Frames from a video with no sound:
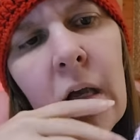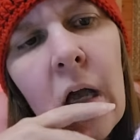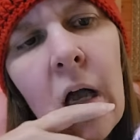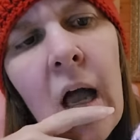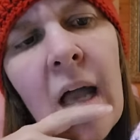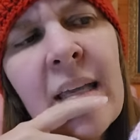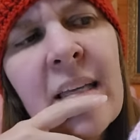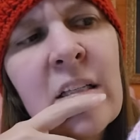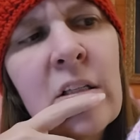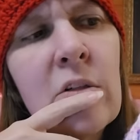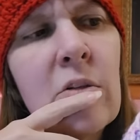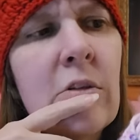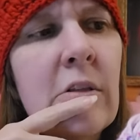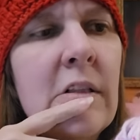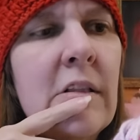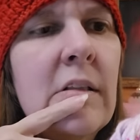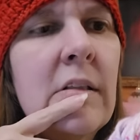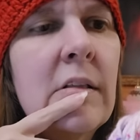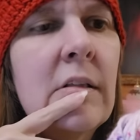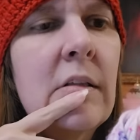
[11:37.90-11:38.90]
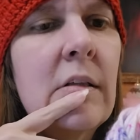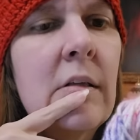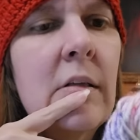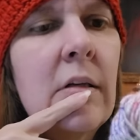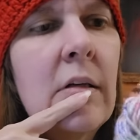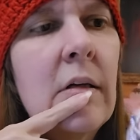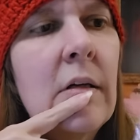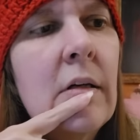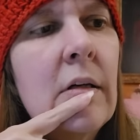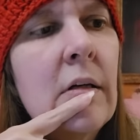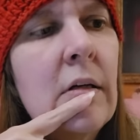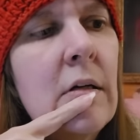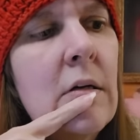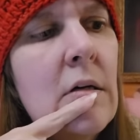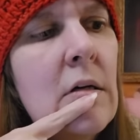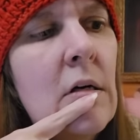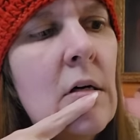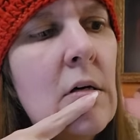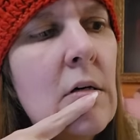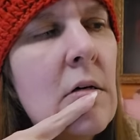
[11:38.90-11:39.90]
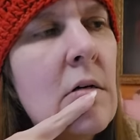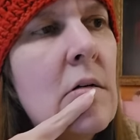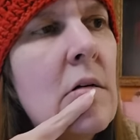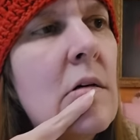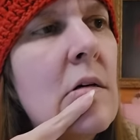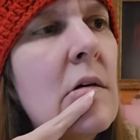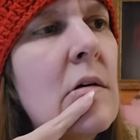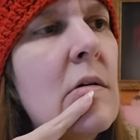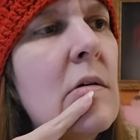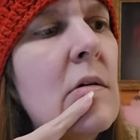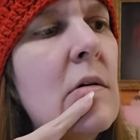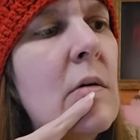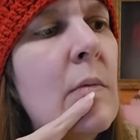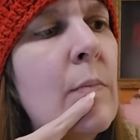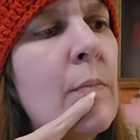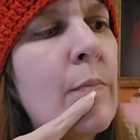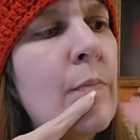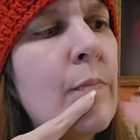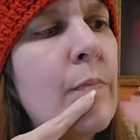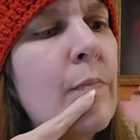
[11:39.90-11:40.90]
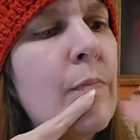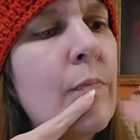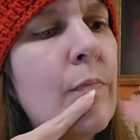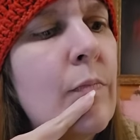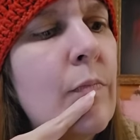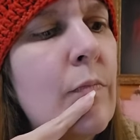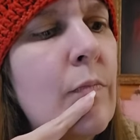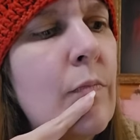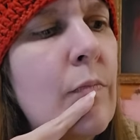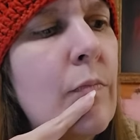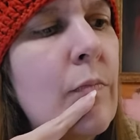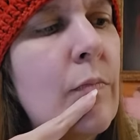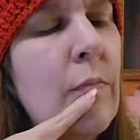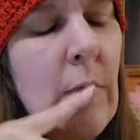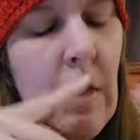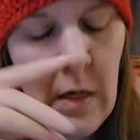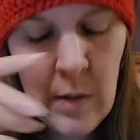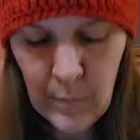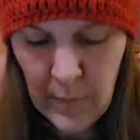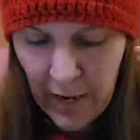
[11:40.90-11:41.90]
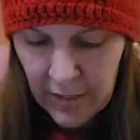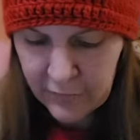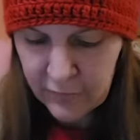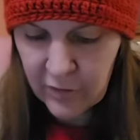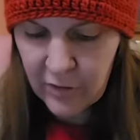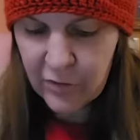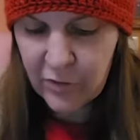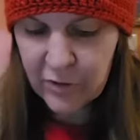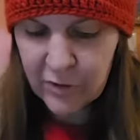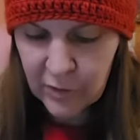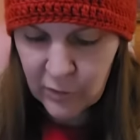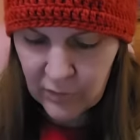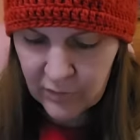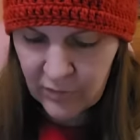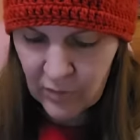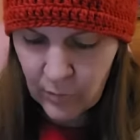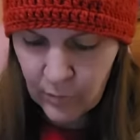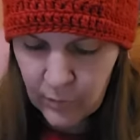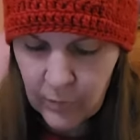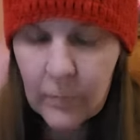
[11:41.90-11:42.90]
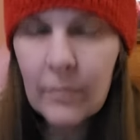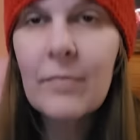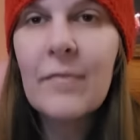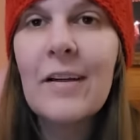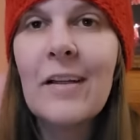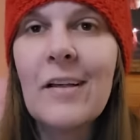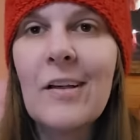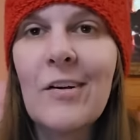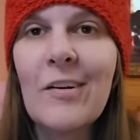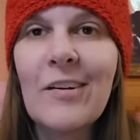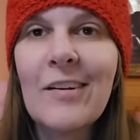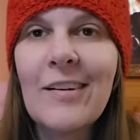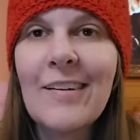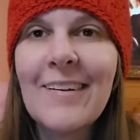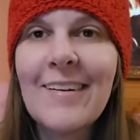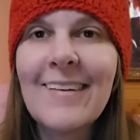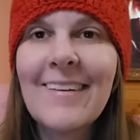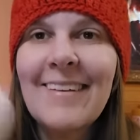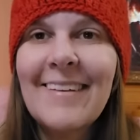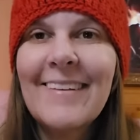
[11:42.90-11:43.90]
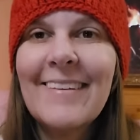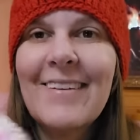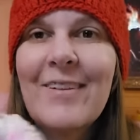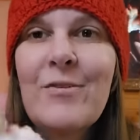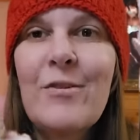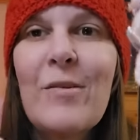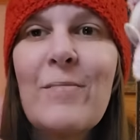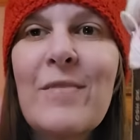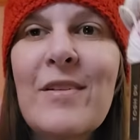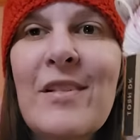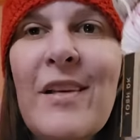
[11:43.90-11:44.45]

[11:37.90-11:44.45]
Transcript: I can use it. Um, actually, there's two of them in here. Two of them the